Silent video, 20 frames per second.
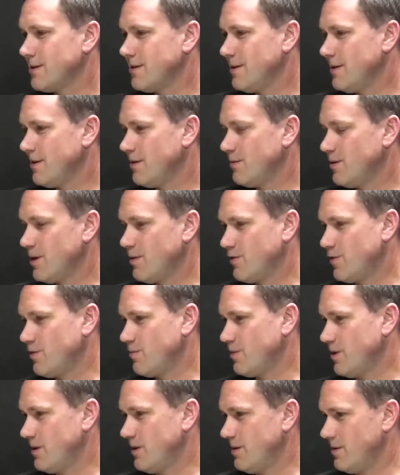Yeah, we have
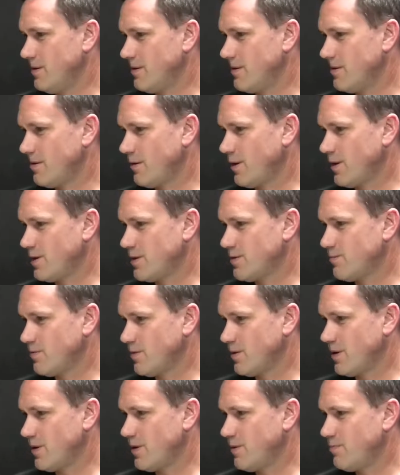to be eyes
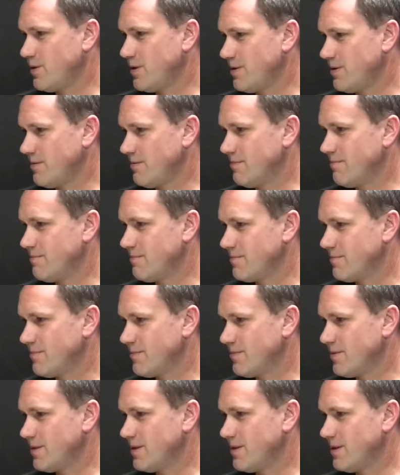wide open
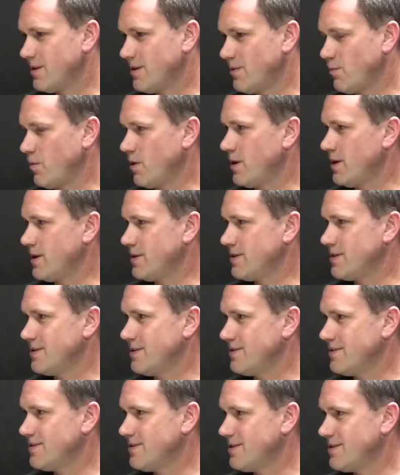and willing
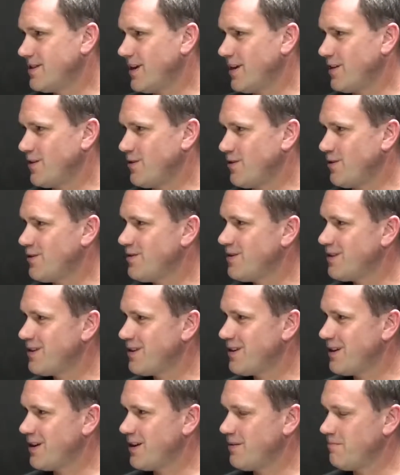to take it on.
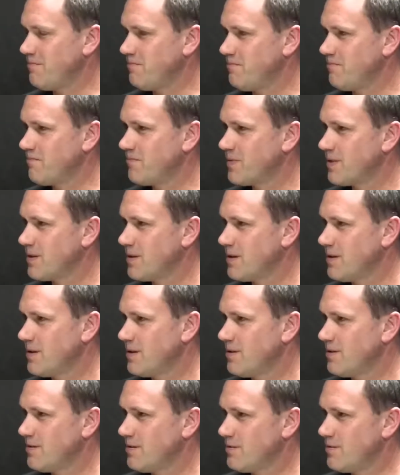
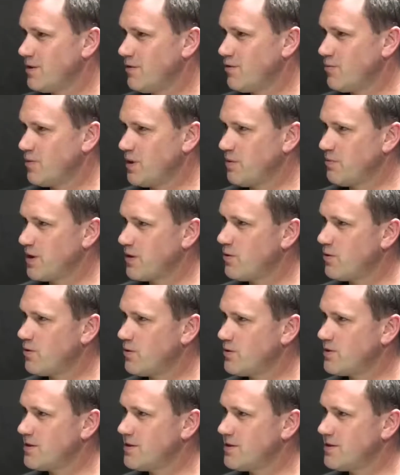We have to be a bit
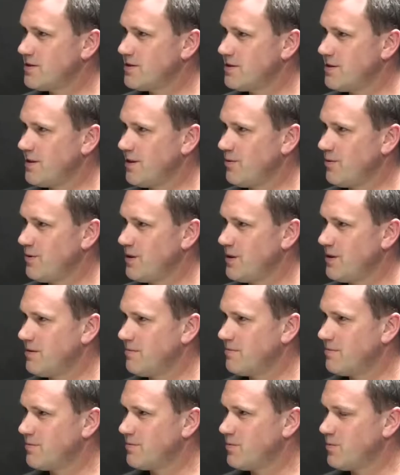cautious.
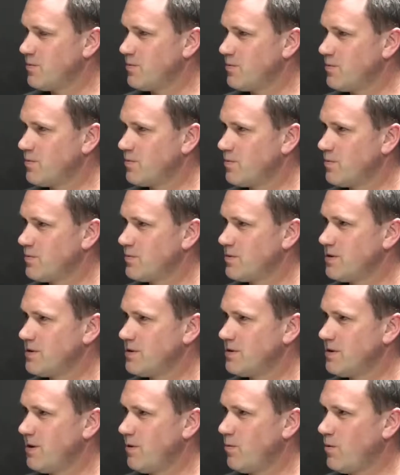We
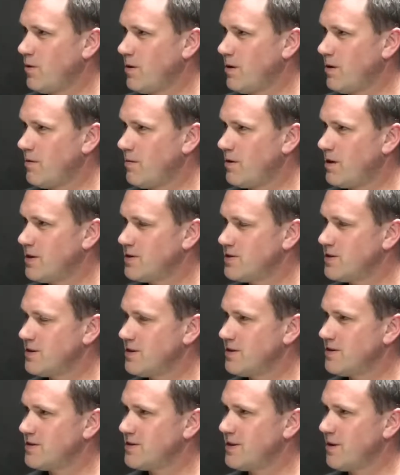don't want to rush
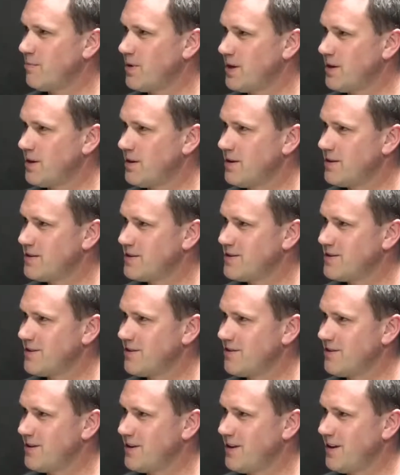into something
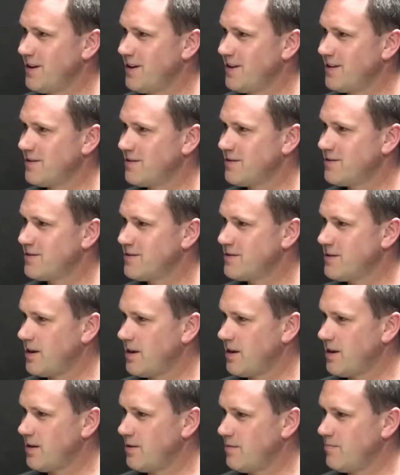necessarily that
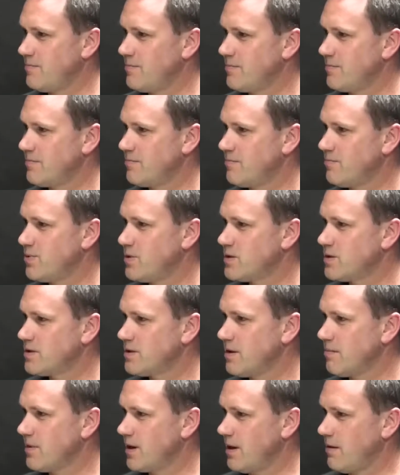suddenly puts
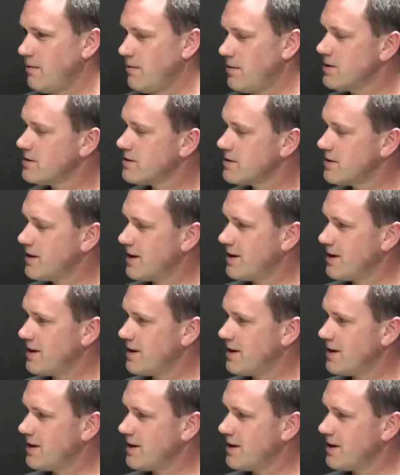something at risk.